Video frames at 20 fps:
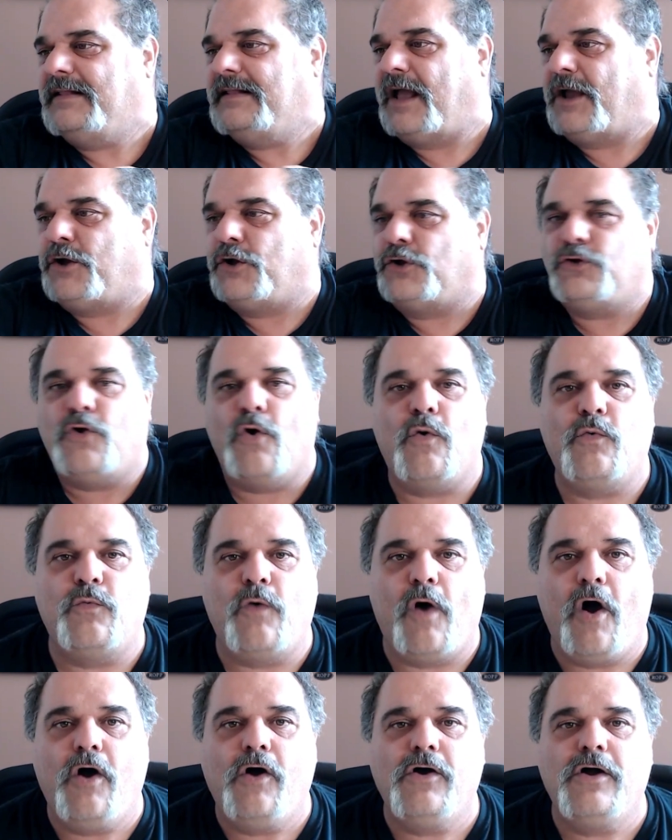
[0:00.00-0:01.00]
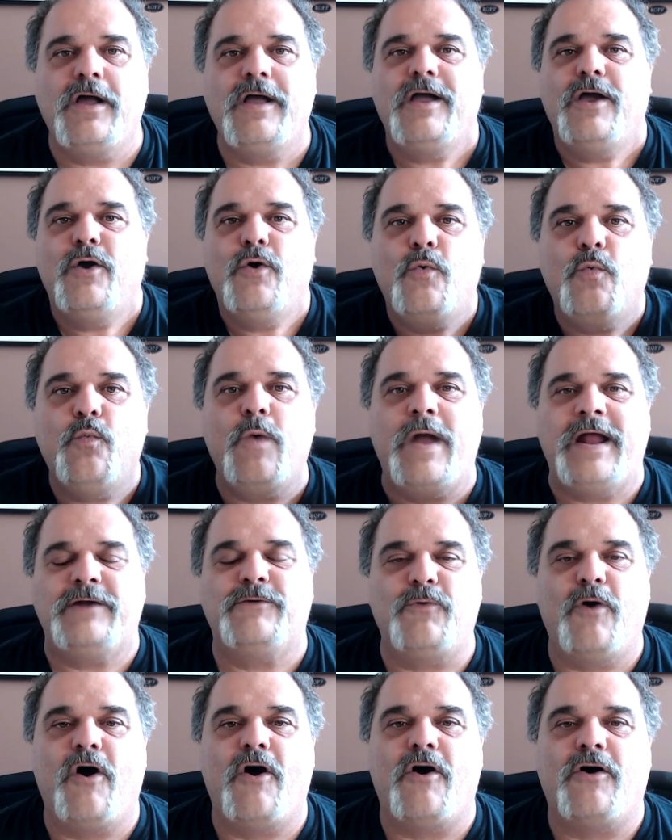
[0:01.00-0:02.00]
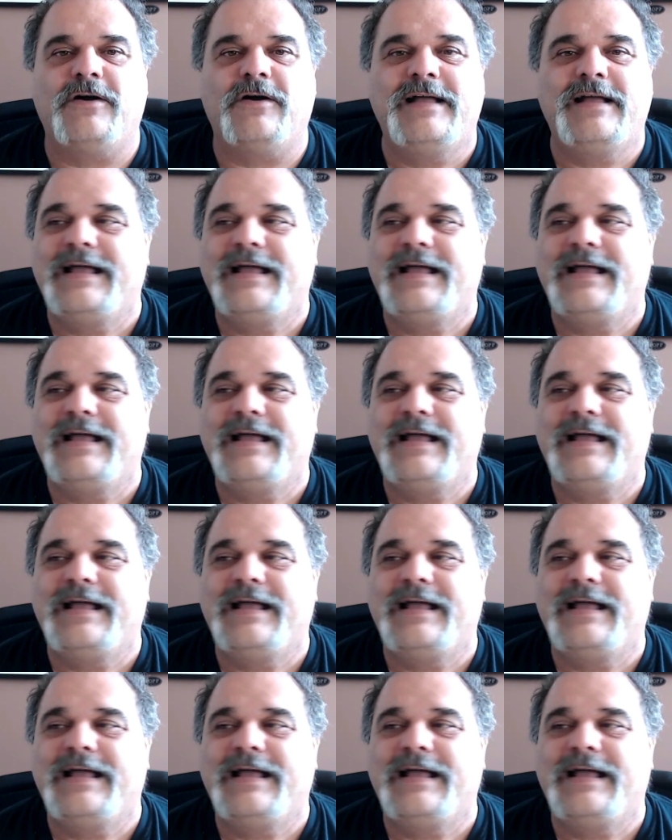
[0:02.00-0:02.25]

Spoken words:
that could go wrong, went wrong.